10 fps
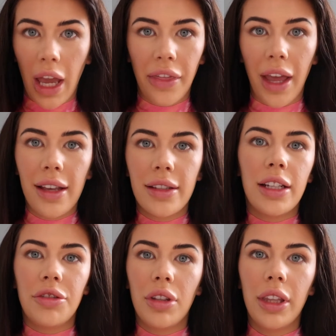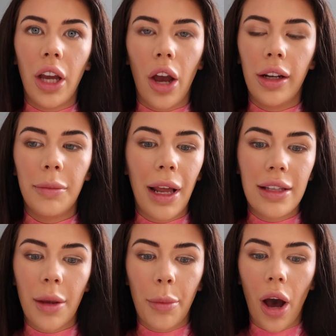And that is literally the only
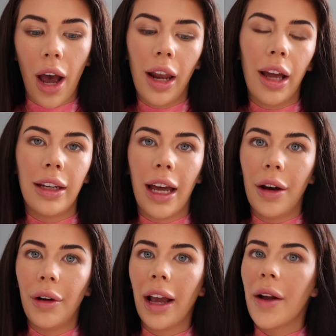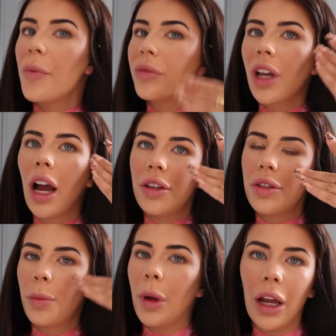place I put highlight now. Like I used
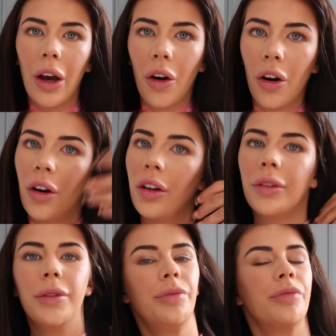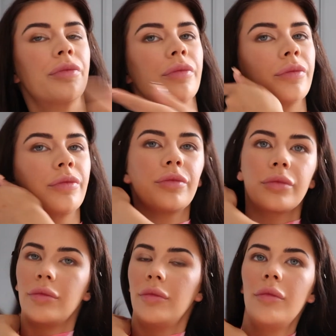to put it on
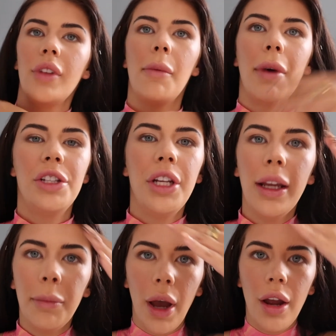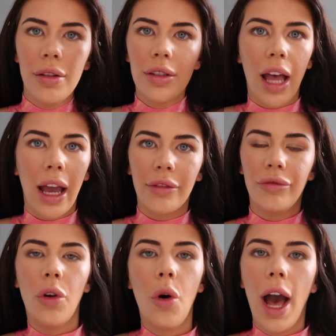my cheekbones, like
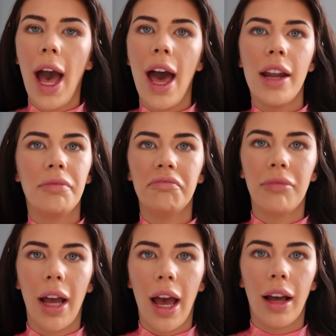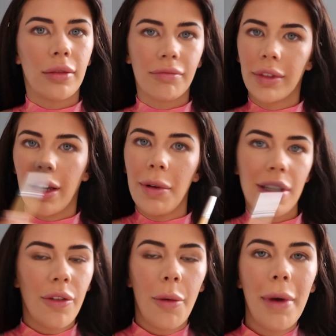forehead, give
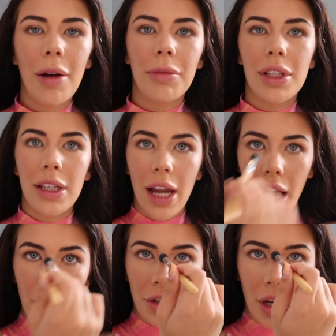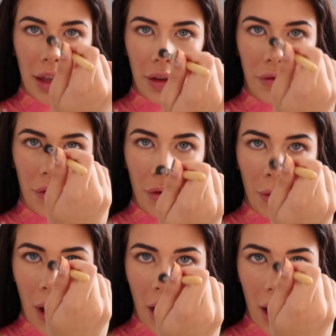myself a milk moustache, like the full
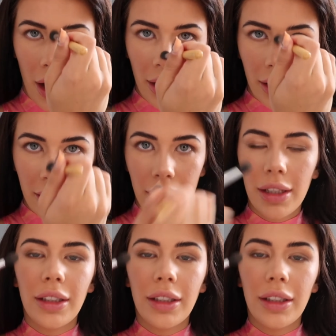works.